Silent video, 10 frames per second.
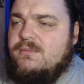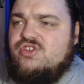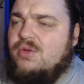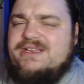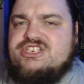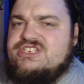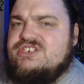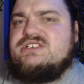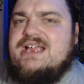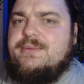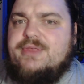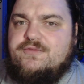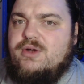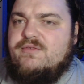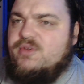Tom Lynch is going to stay with us
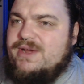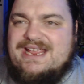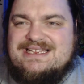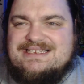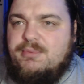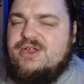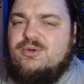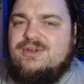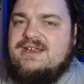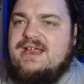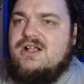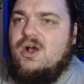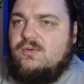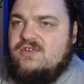forever. We need somebody who can kick goals.